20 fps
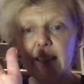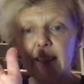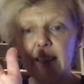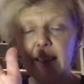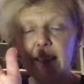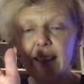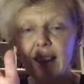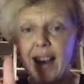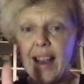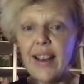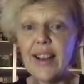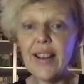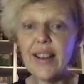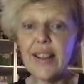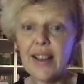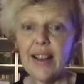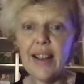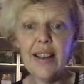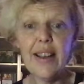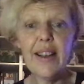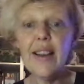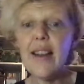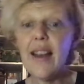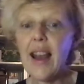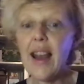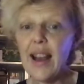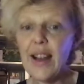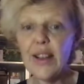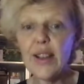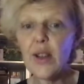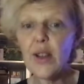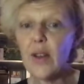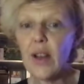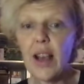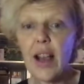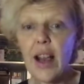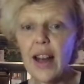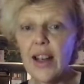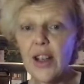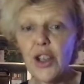Yeah, you see? And so the
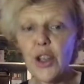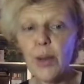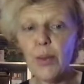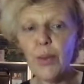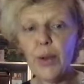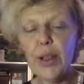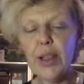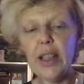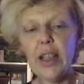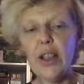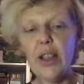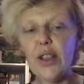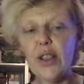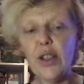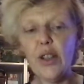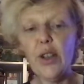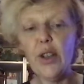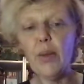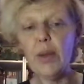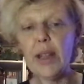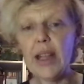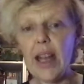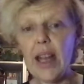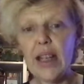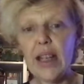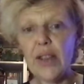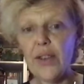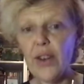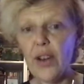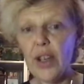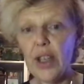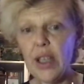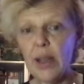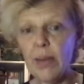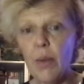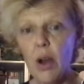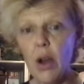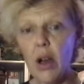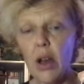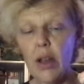kind of jump ring that looks good with that is very
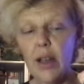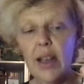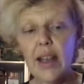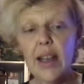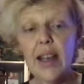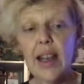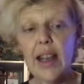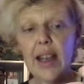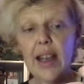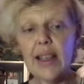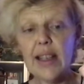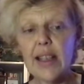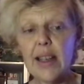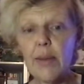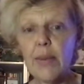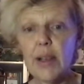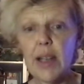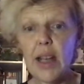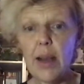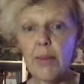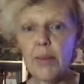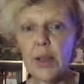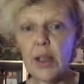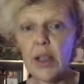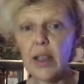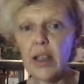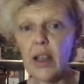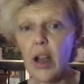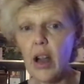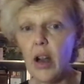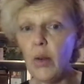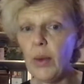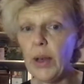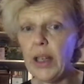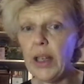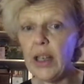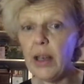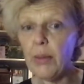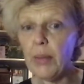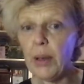small. And sometimes, y'all, we
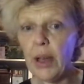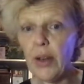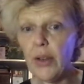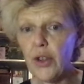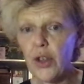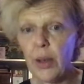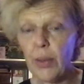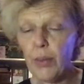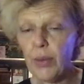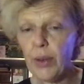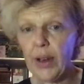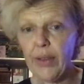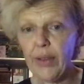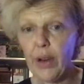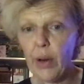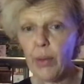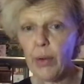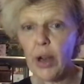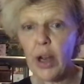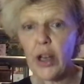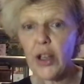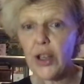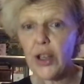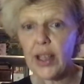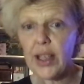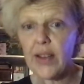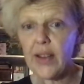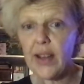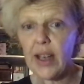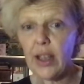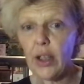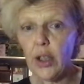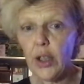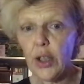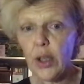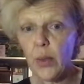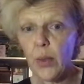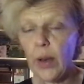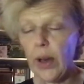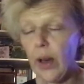need a bigger jump ring for a project and then it
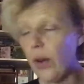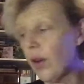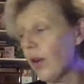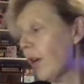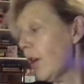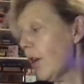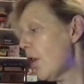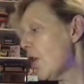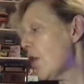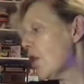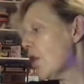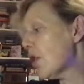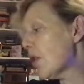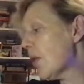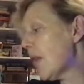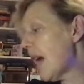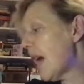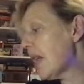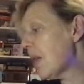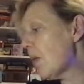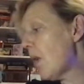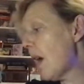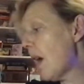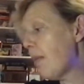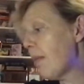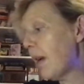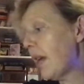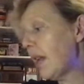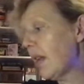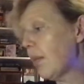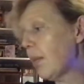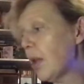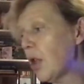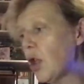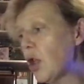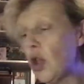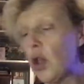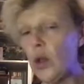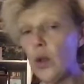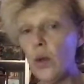looks weird. So that's why I made them in
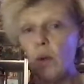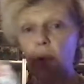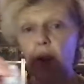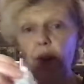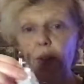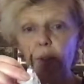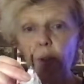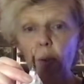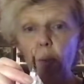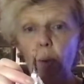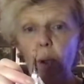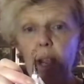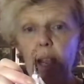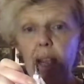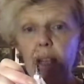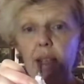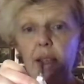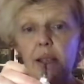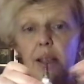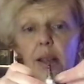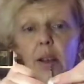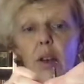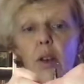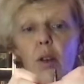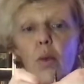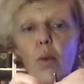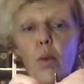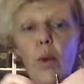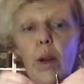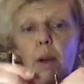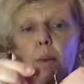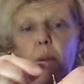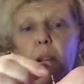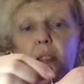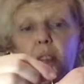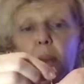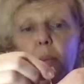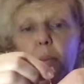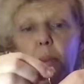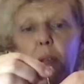two different ways. One with
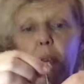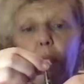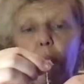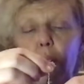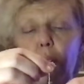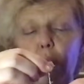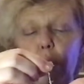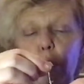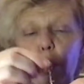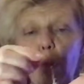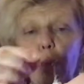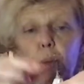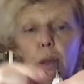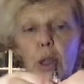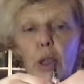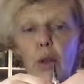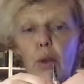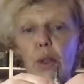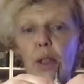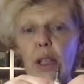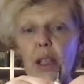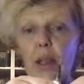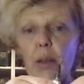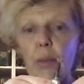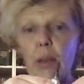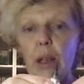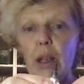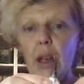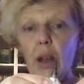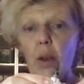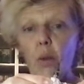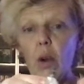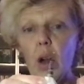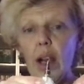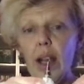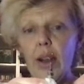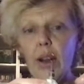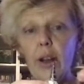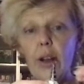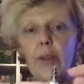a bigger loop using the beading
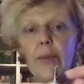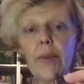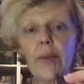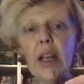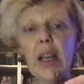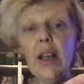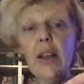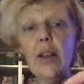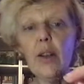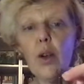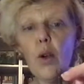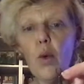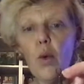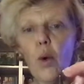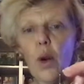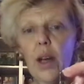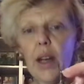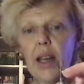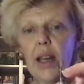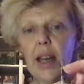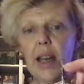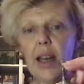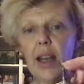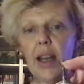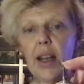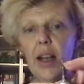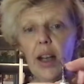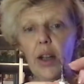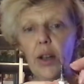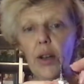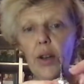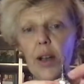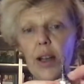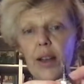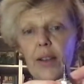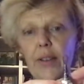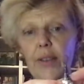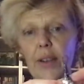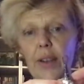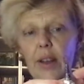wire and the coordinating color
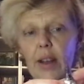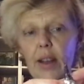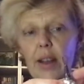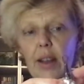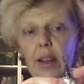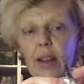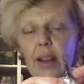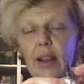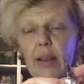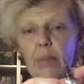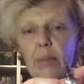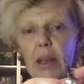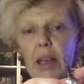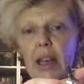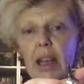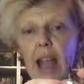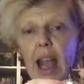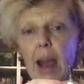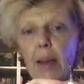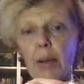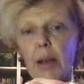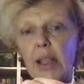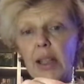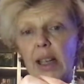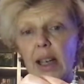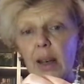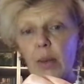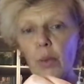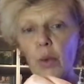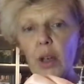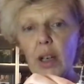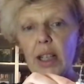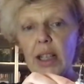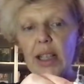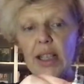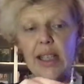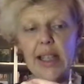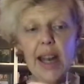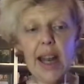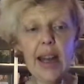of the bead cap, because I didn't want it to
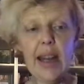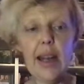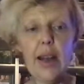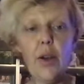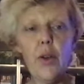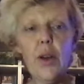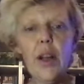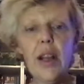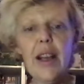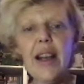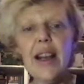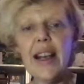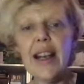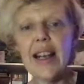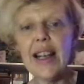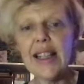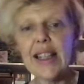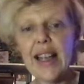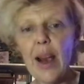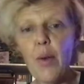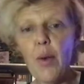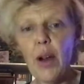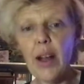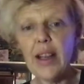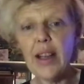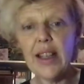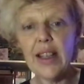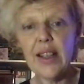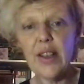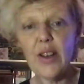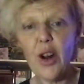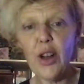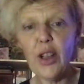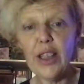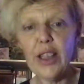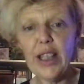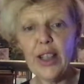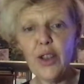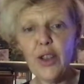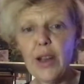stand out, because I want this
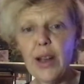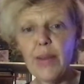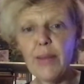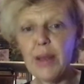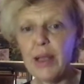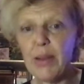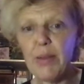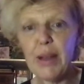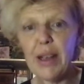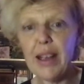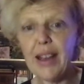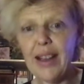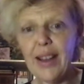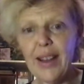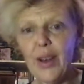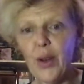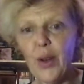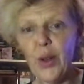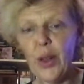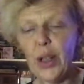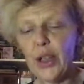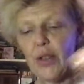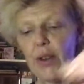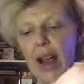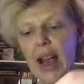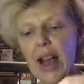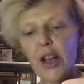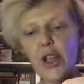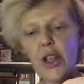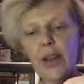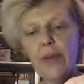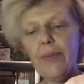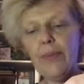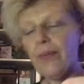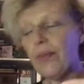darling trim to be the whole attraction.